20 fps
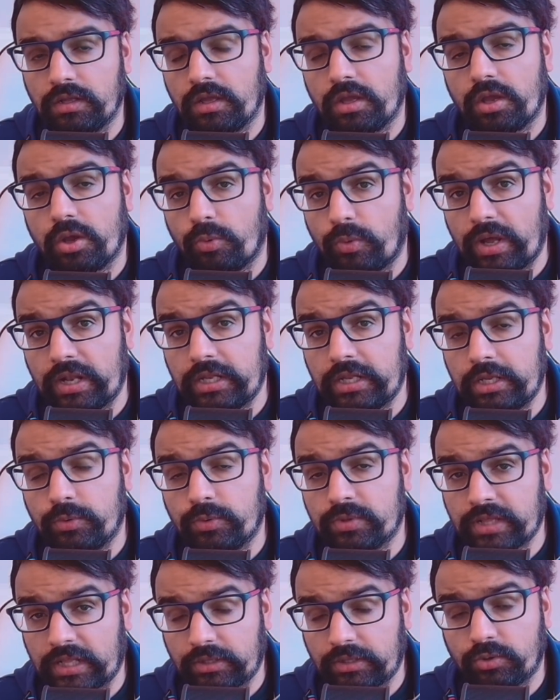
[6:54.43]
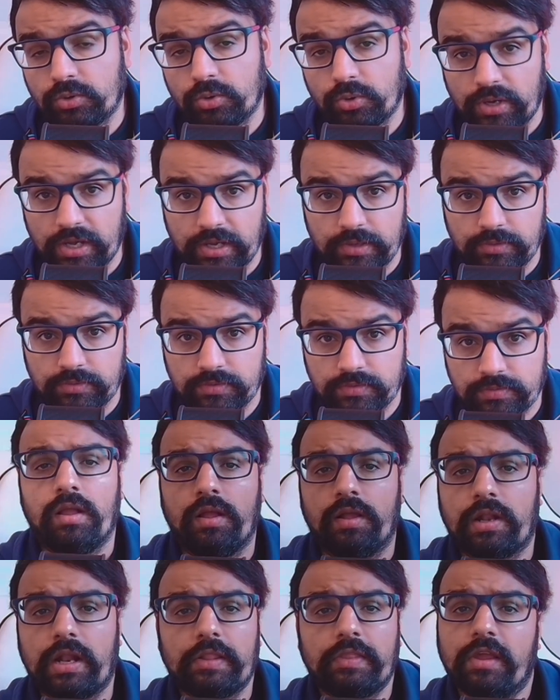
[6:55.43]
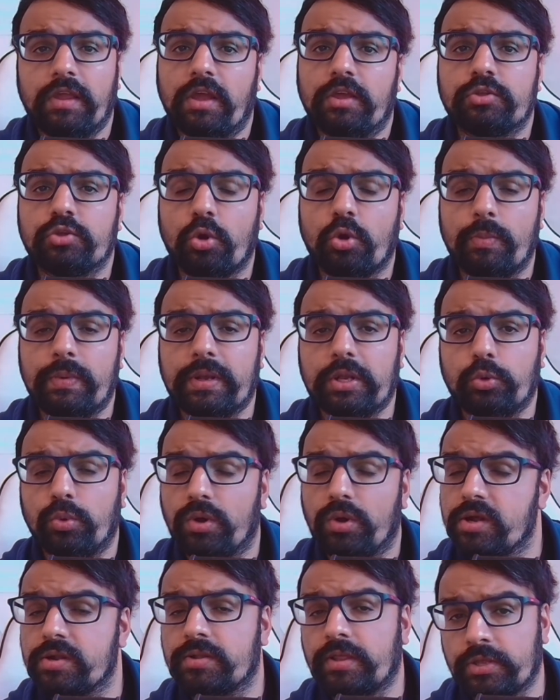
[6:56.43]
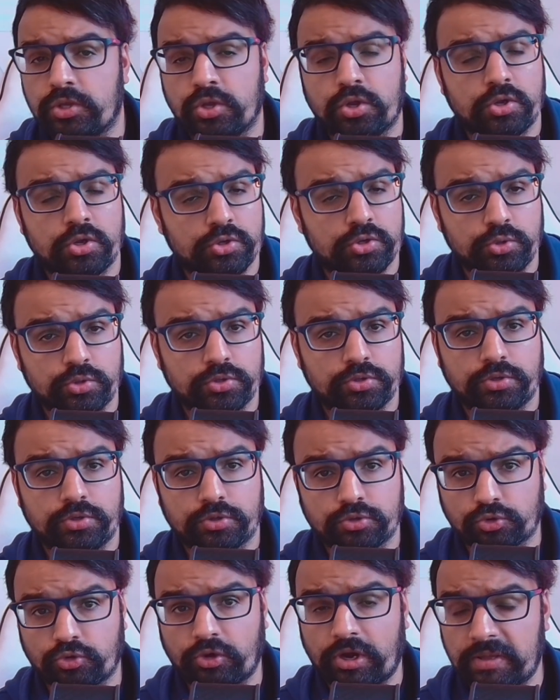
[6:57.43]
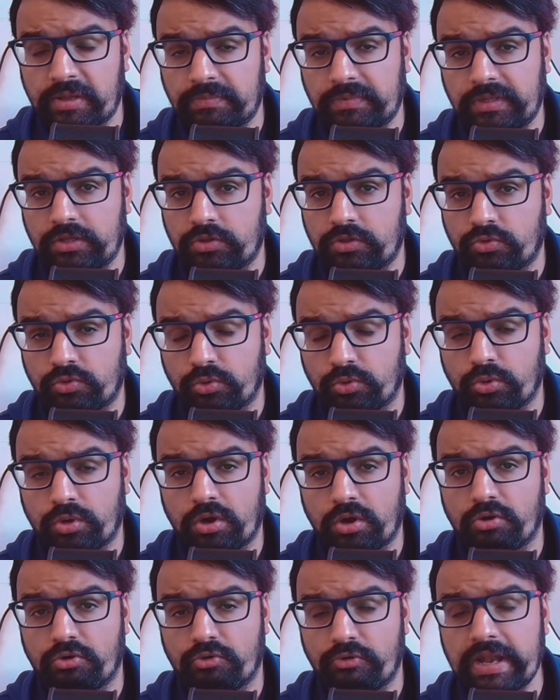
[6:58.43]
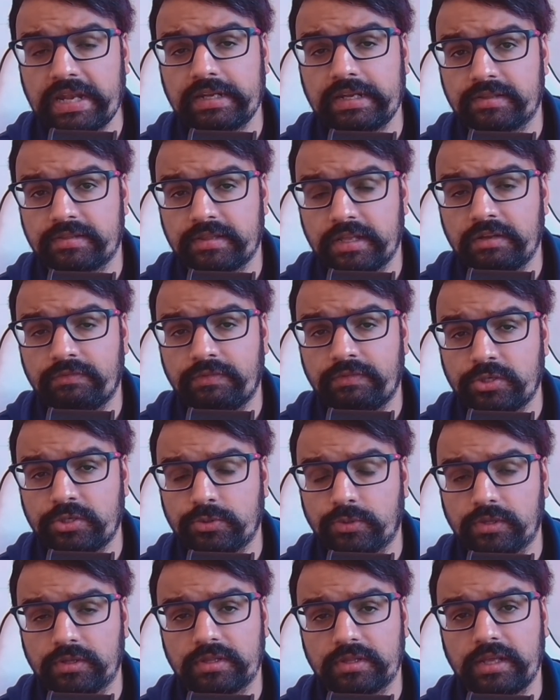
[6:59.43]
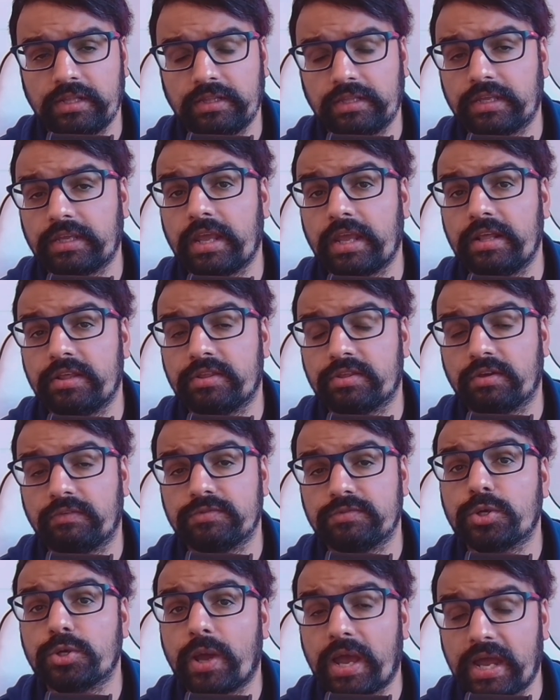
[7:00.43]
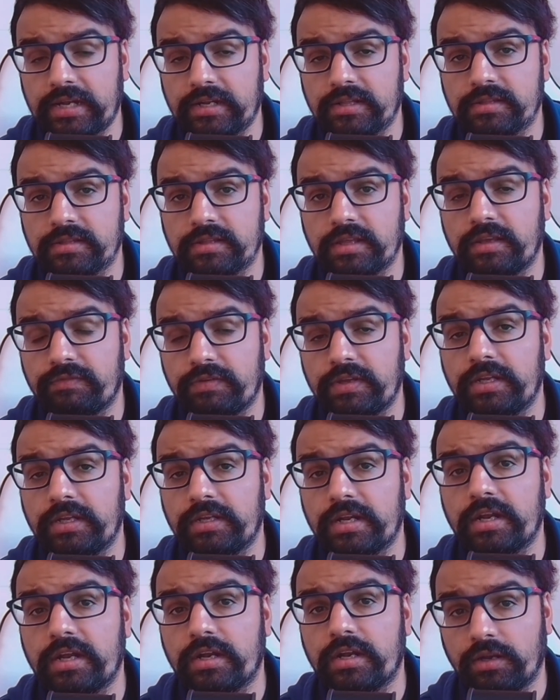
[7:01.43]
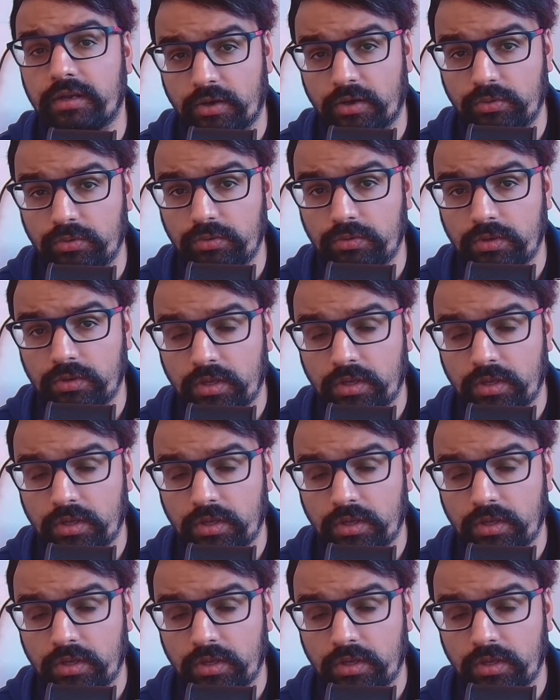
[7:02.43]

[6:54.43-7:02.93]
while he was at the courthouse. Now, there are so many words that you could use to describe these 2 horrendous individuals. In the case of Johannes, if he didn't know,